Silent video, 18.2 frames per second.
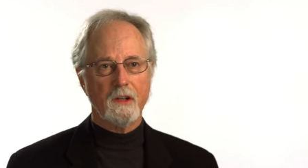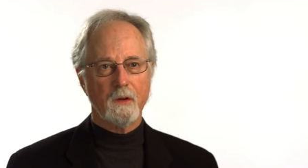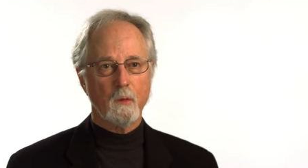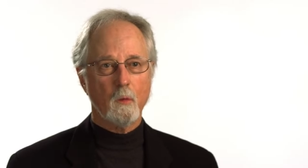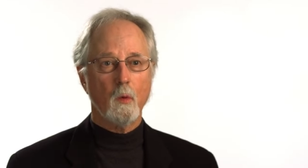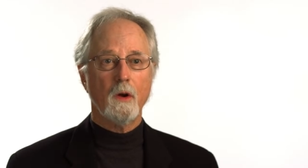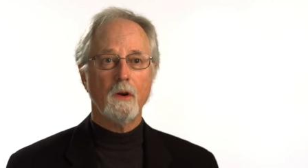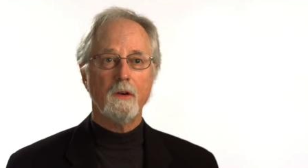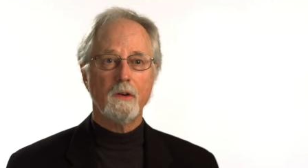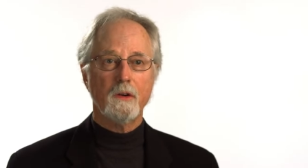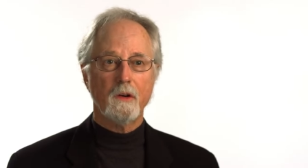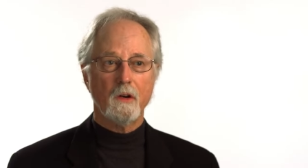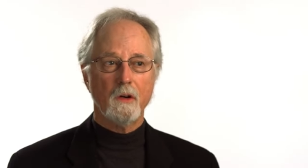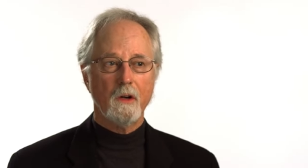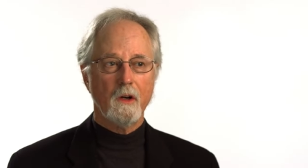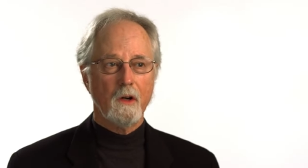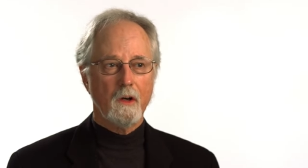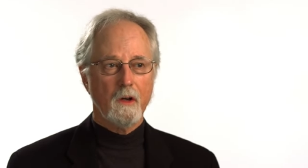and
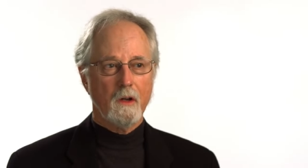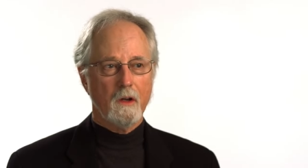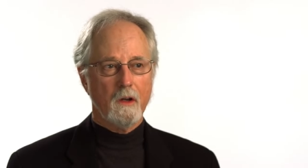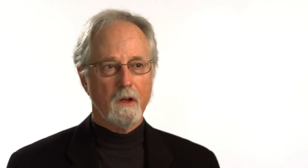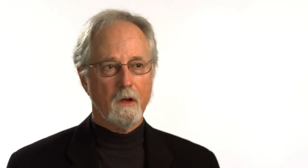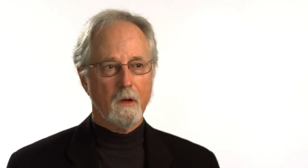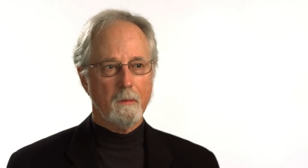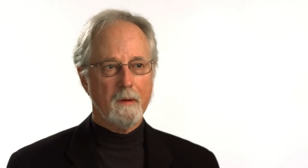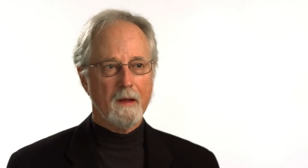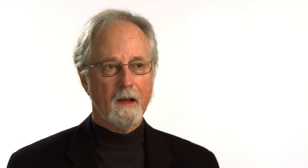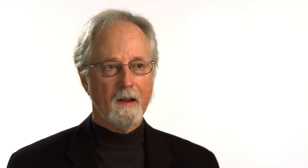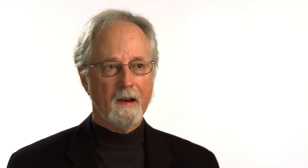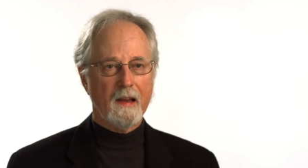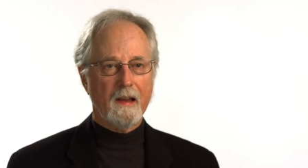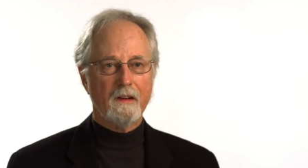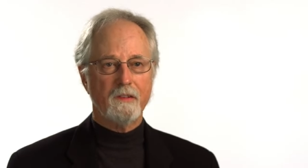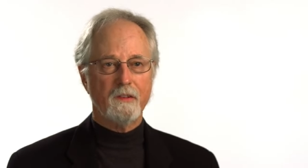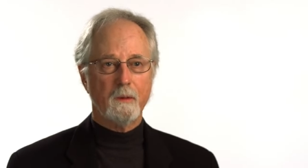wonder about
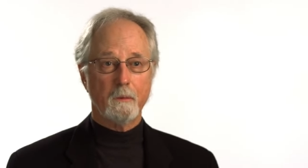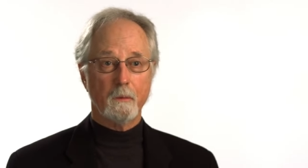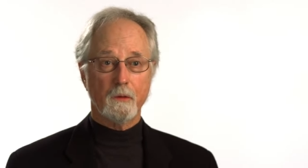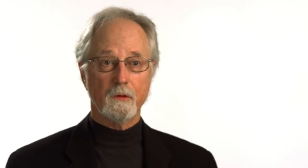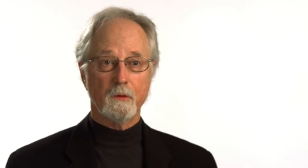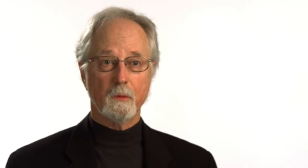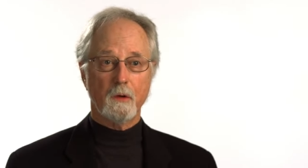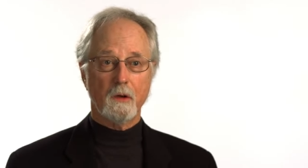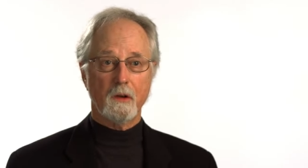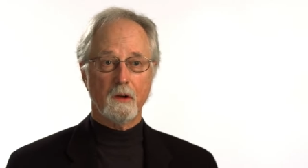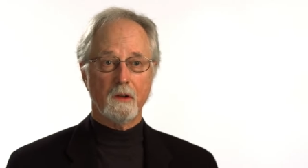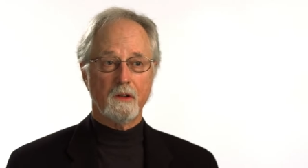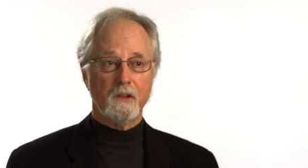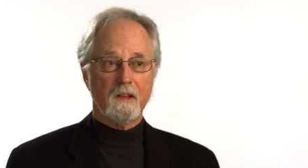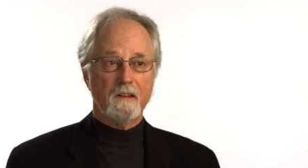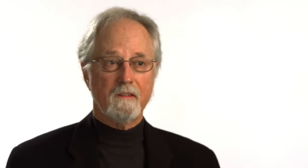how symbols work, the